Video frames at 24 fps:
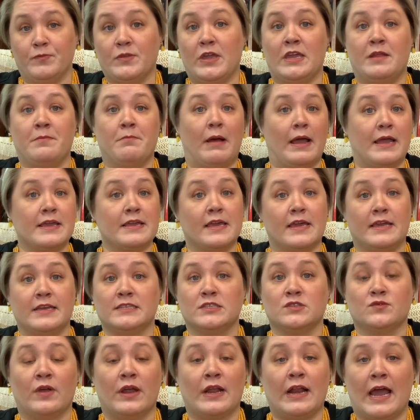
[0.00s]
In my
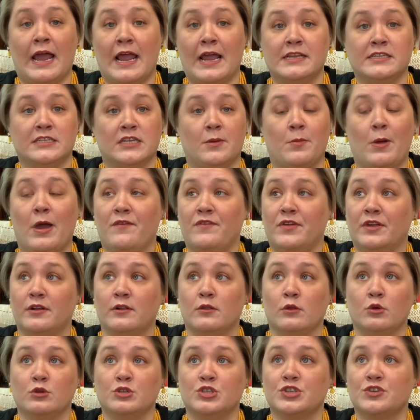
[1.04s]
case, right, I ended up having an
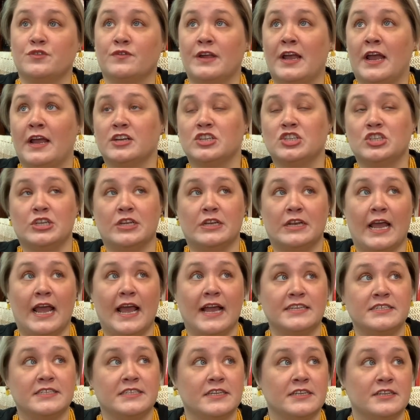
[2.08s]
allergic reaction,
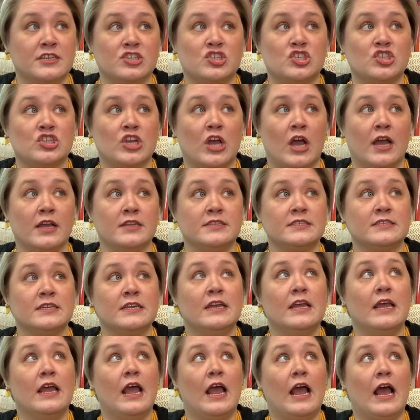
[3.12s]
had to get a shot.
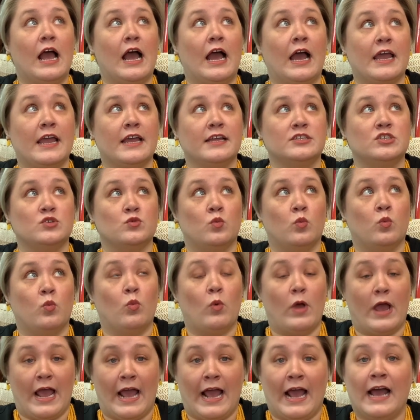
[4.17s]
I had to
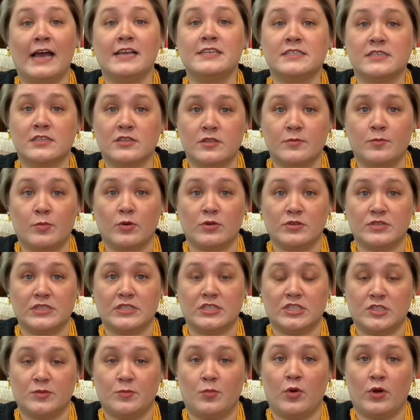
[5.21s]
ask the
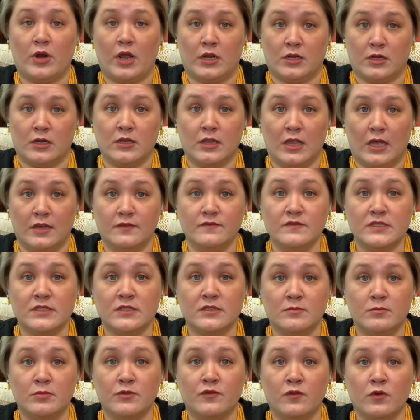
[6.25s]
person to put on gloves
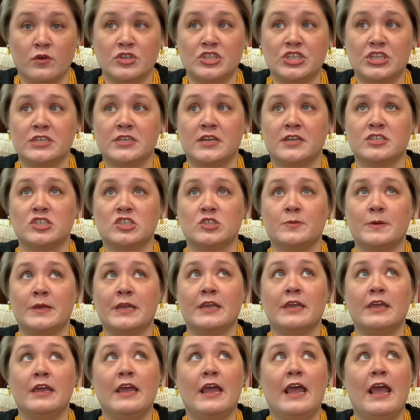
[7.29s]
before she touched
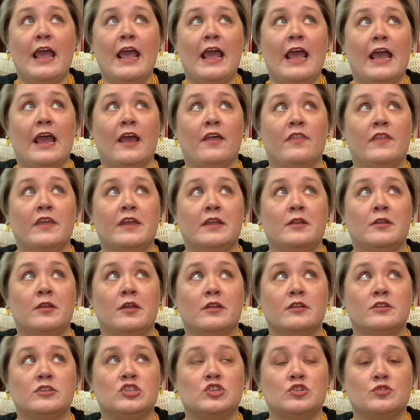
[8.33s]
me, and then
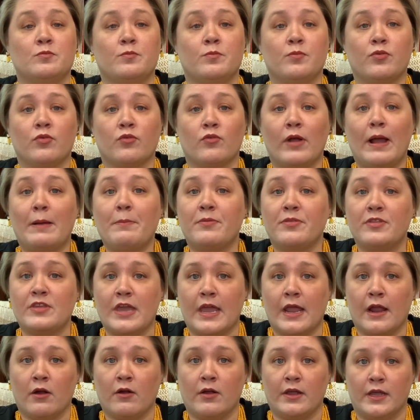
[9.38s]
to prep the
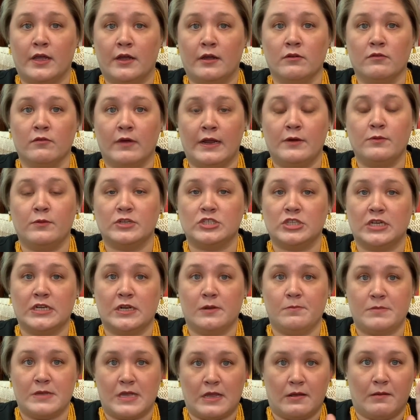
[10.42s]
area, right, which ended
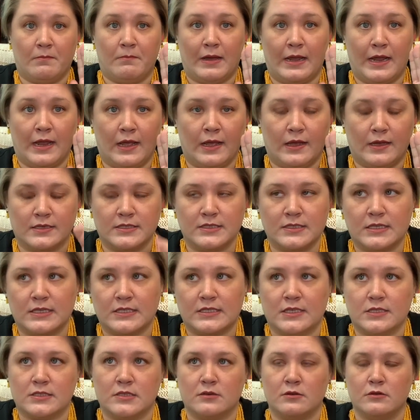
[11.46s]
up being my ass because
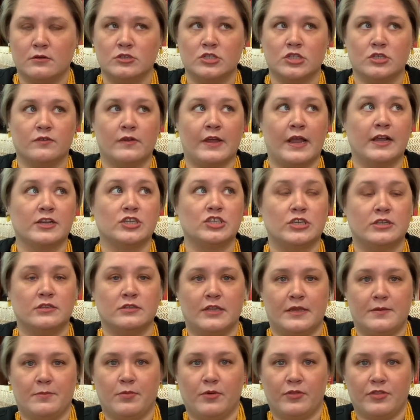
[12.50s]
it's an allergic reaction.
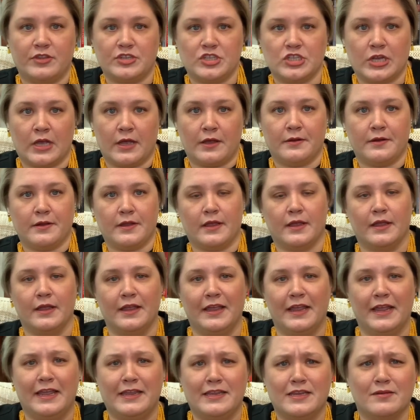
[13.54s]
They put the shot
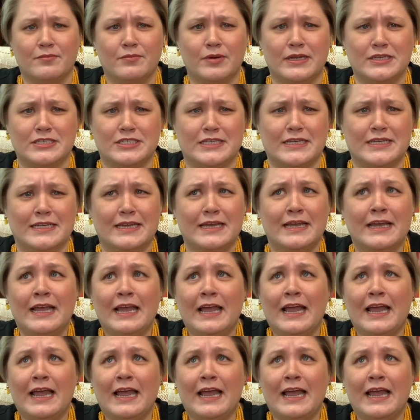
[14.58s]
in your butt cheek.